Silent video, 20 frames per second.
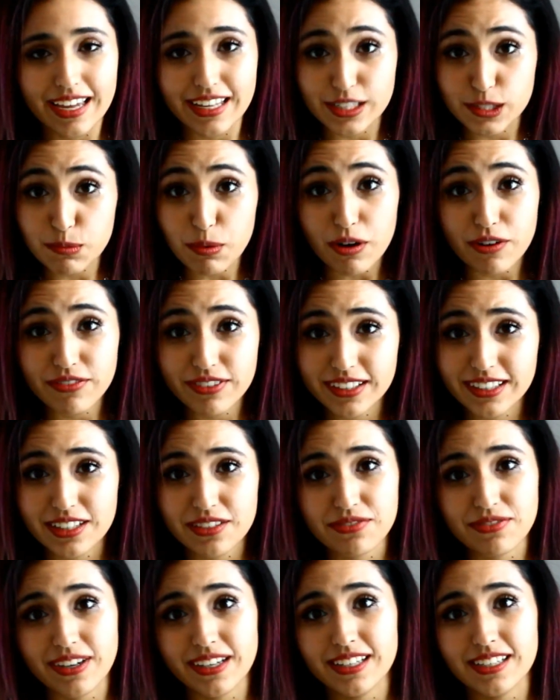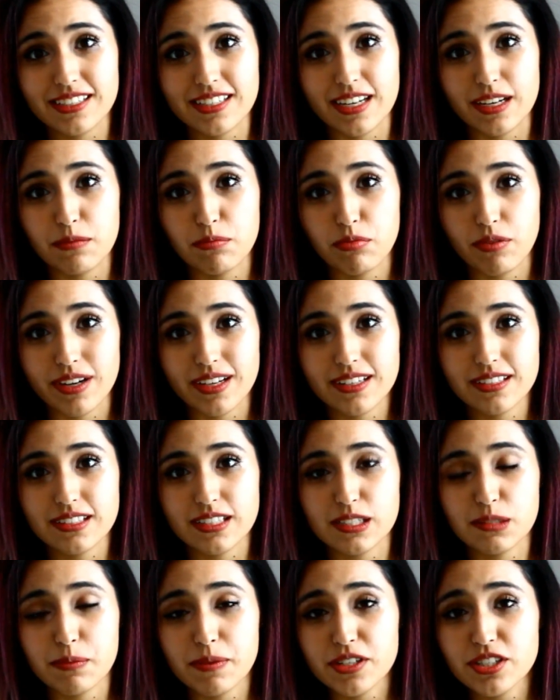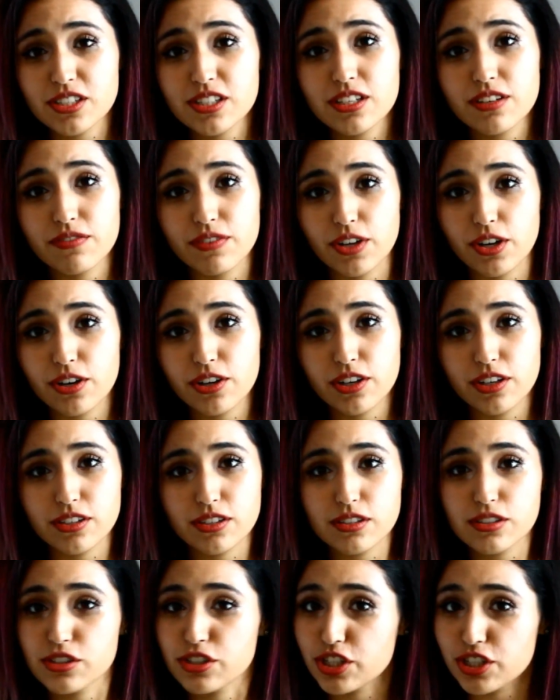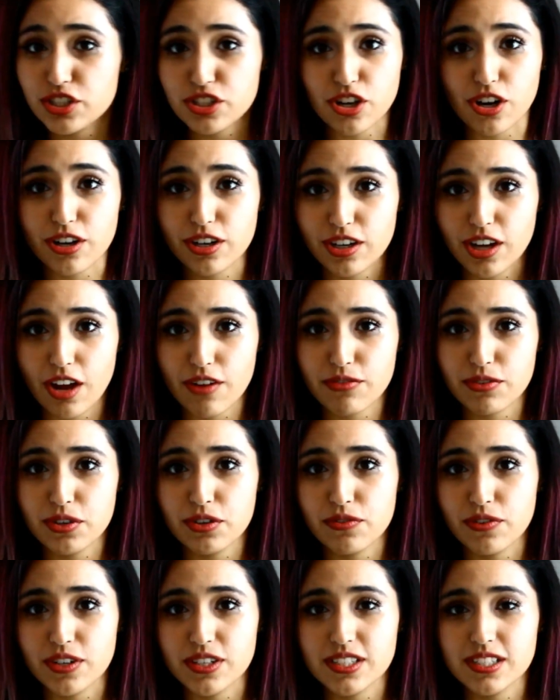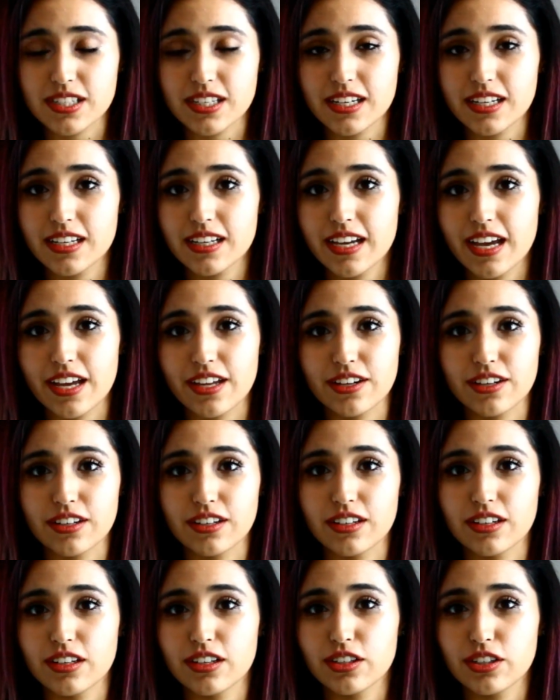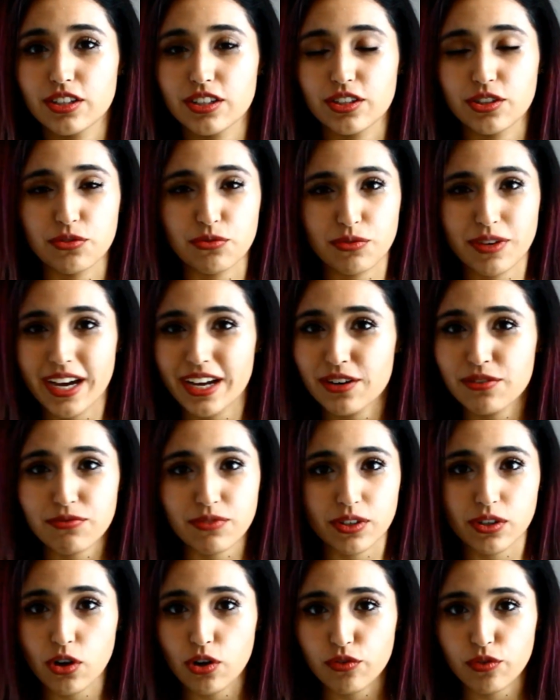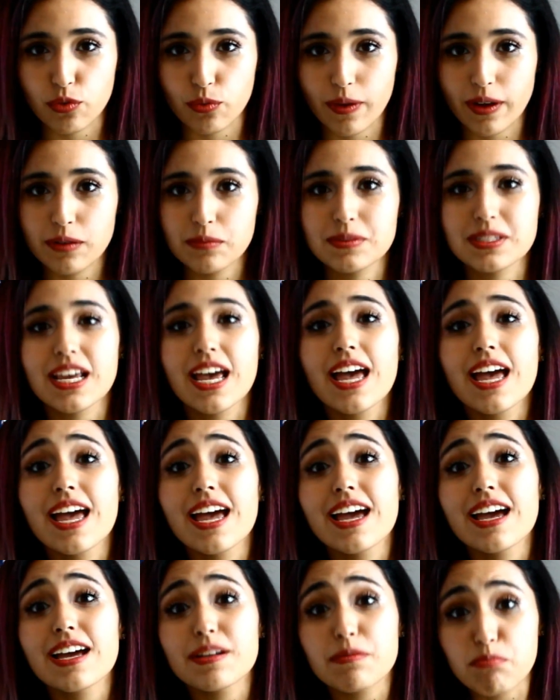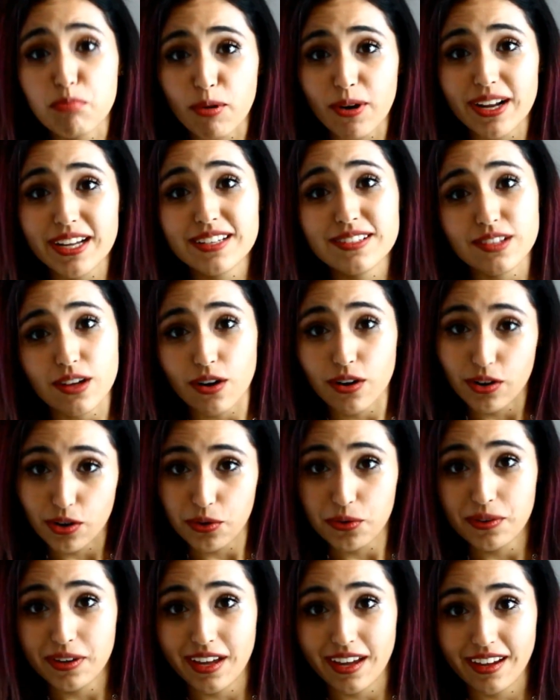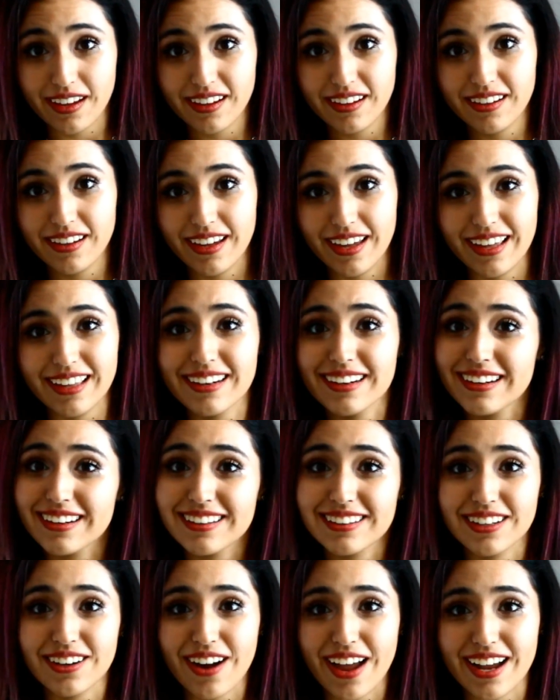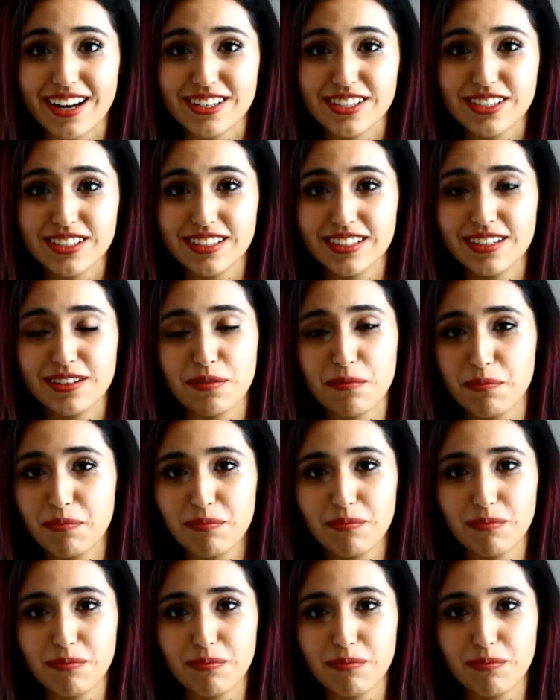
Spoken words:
it's perfectly fine to take breaks, especially if you're just starting off university and you kind of feel overwhelmed. Breaks are okay, and they're actually